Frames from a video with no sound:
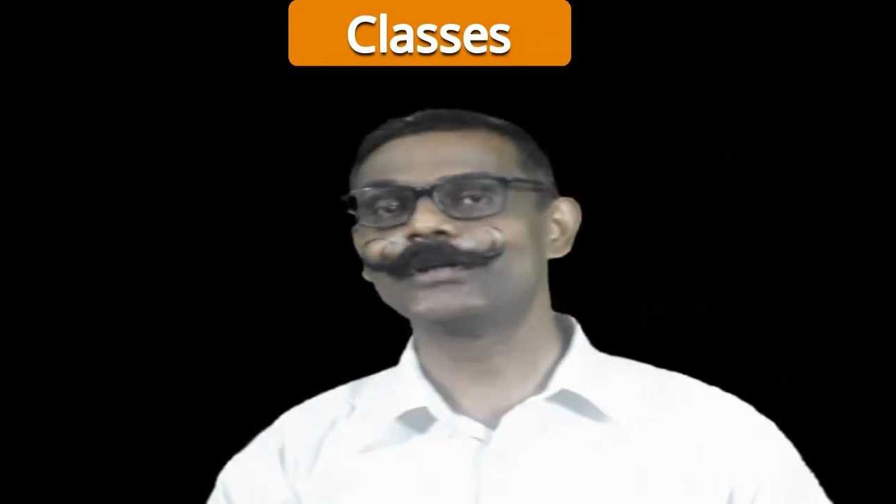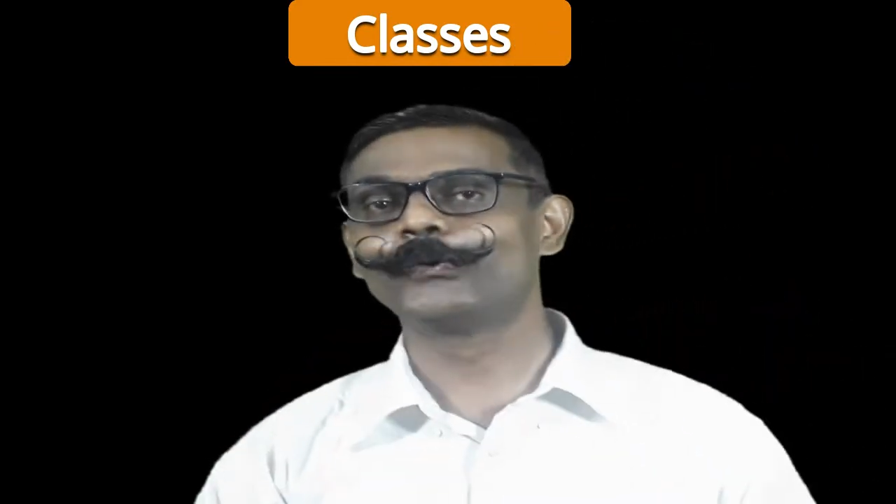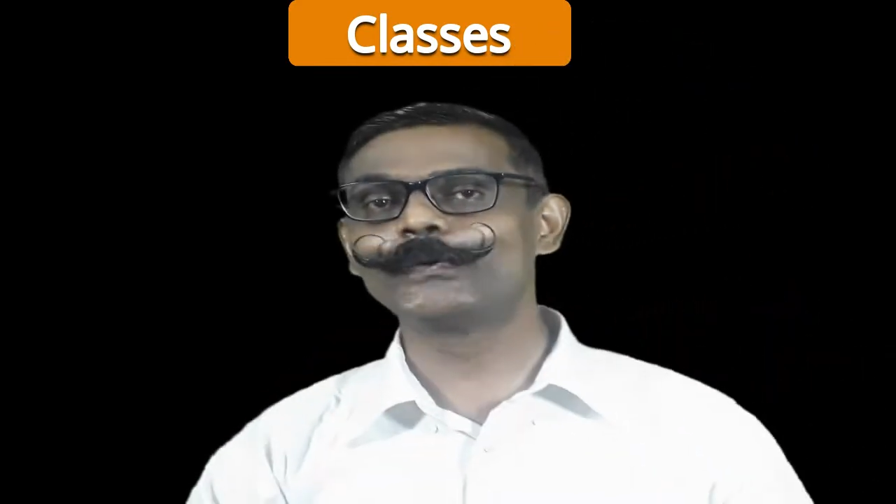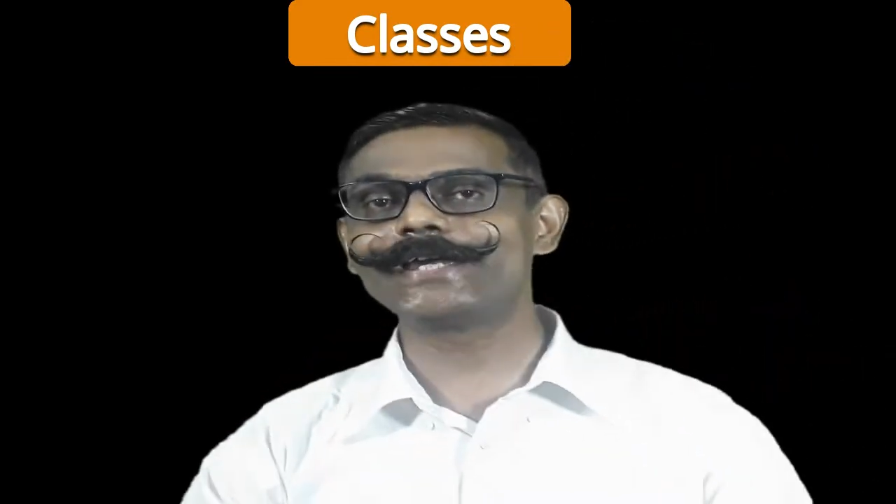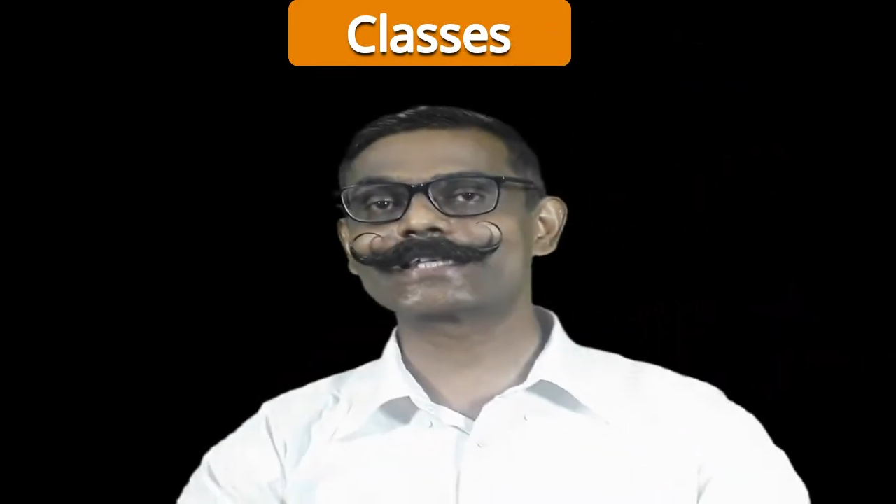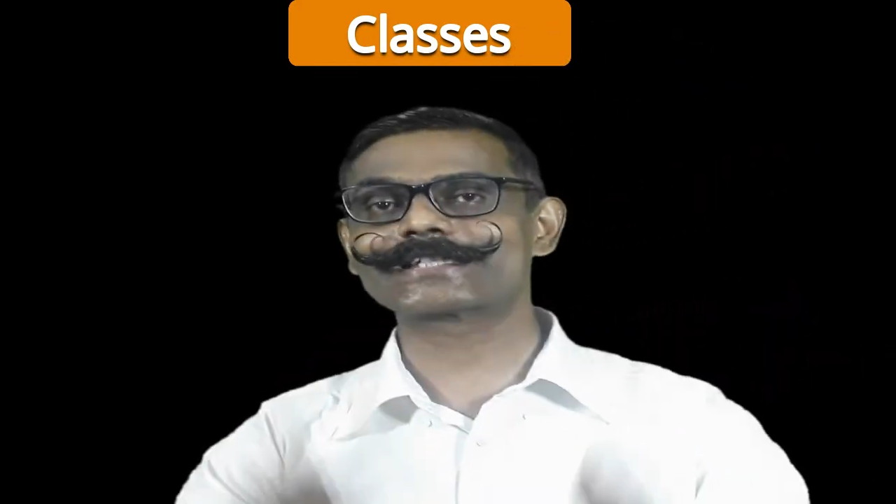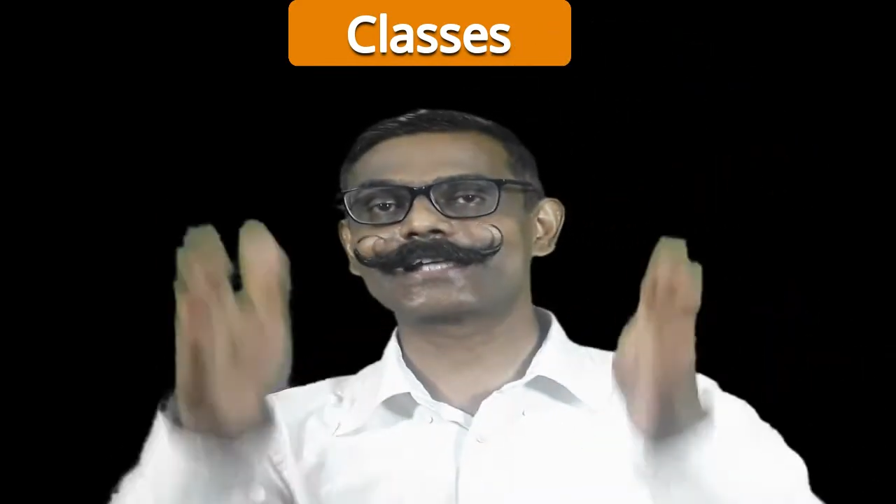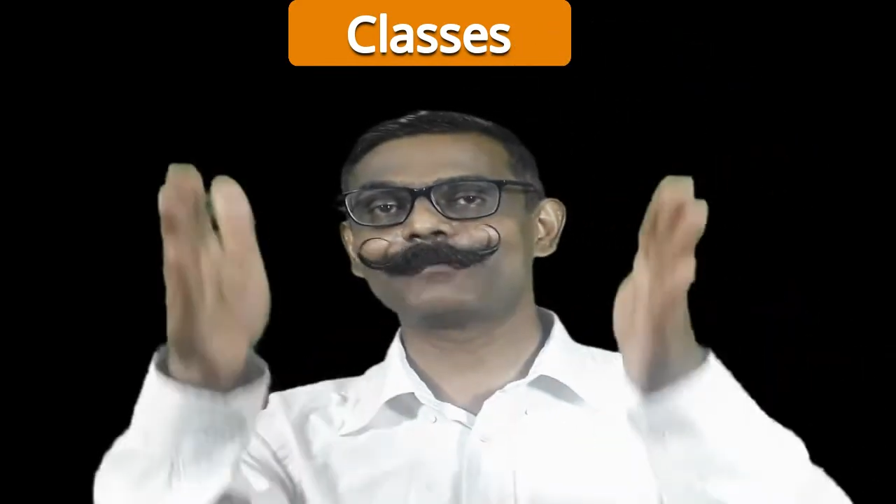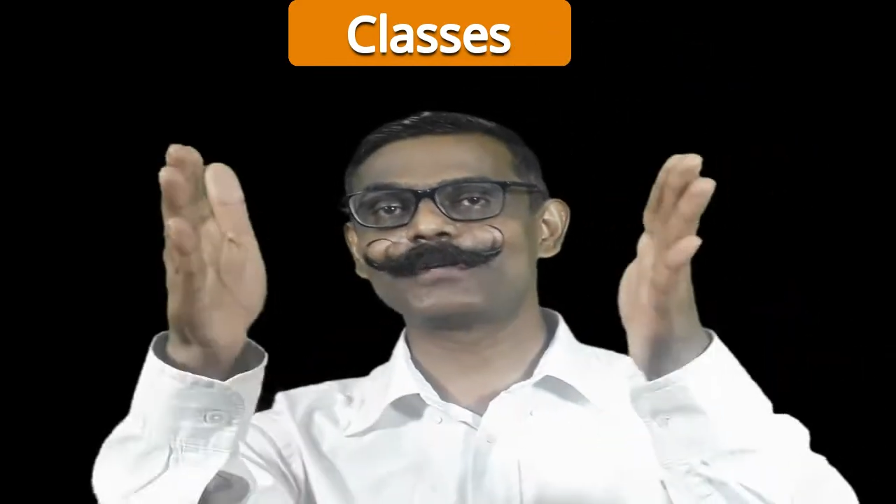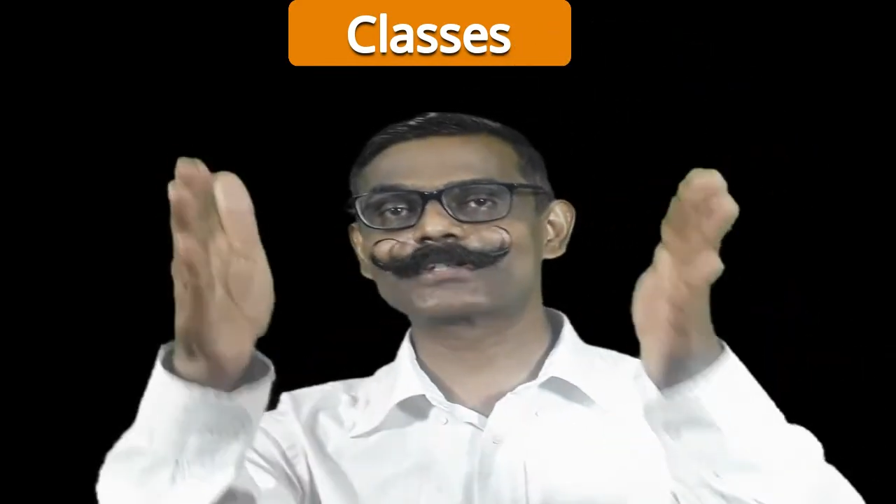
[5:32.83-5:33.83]
we
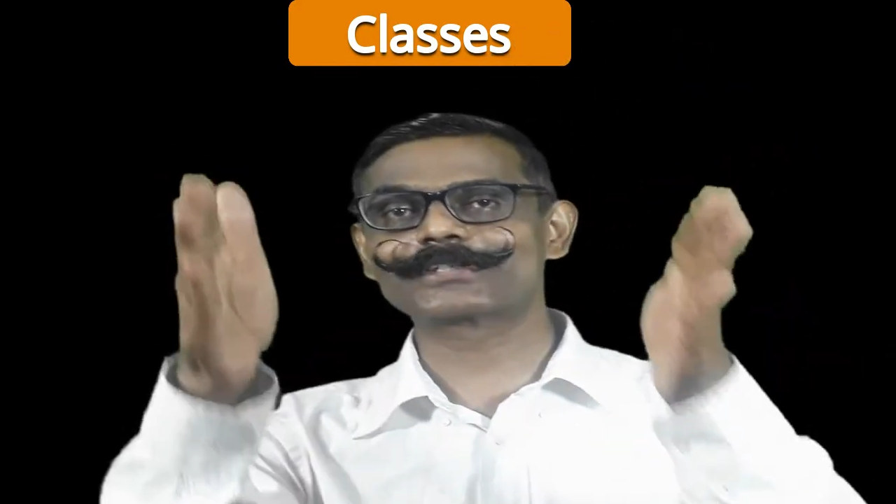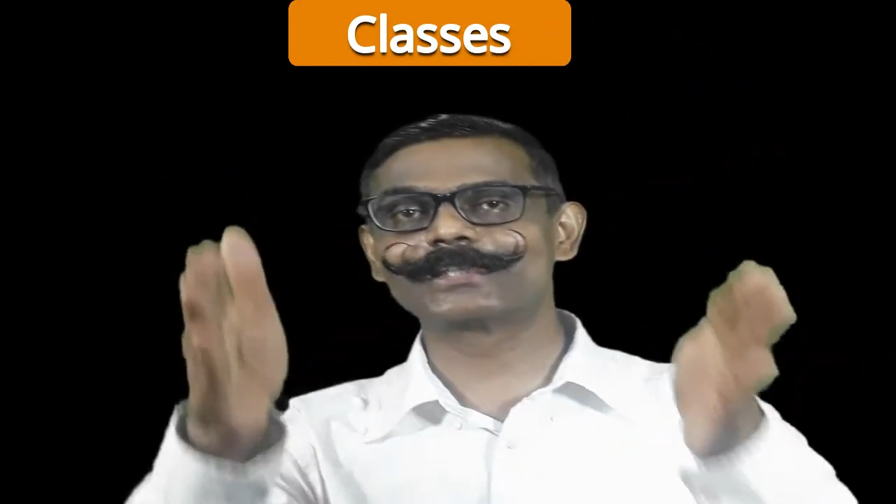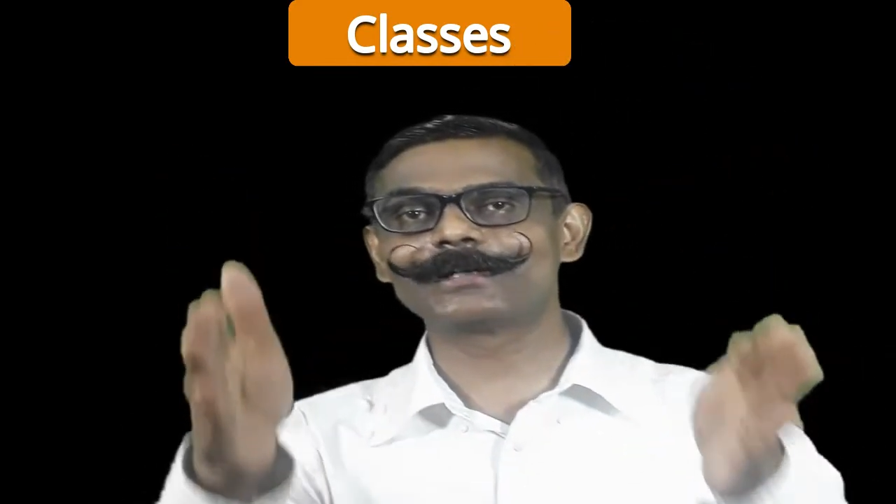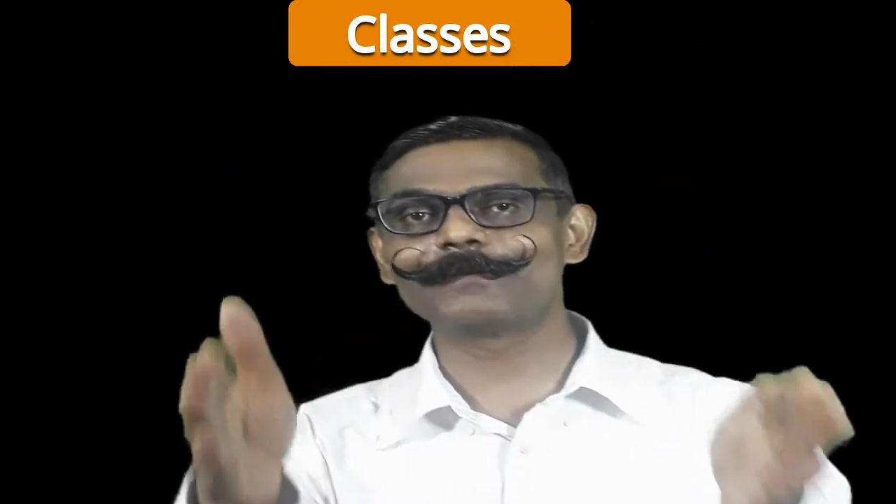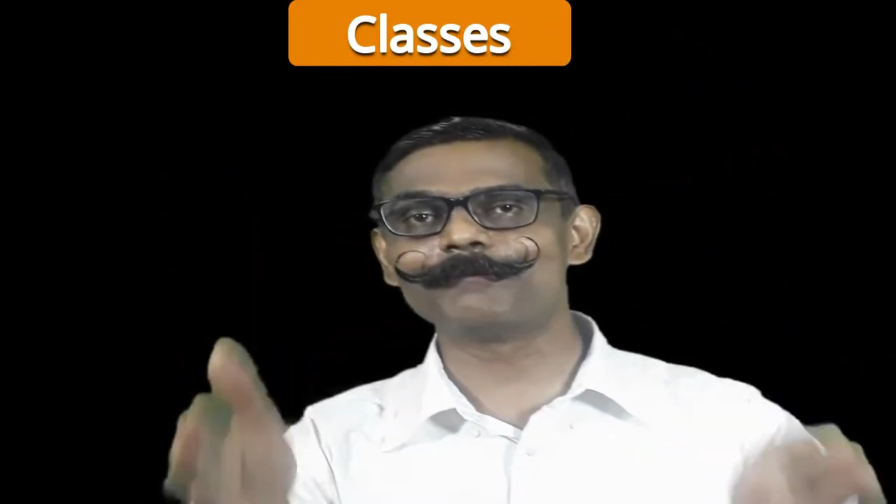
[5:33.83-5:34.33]
established the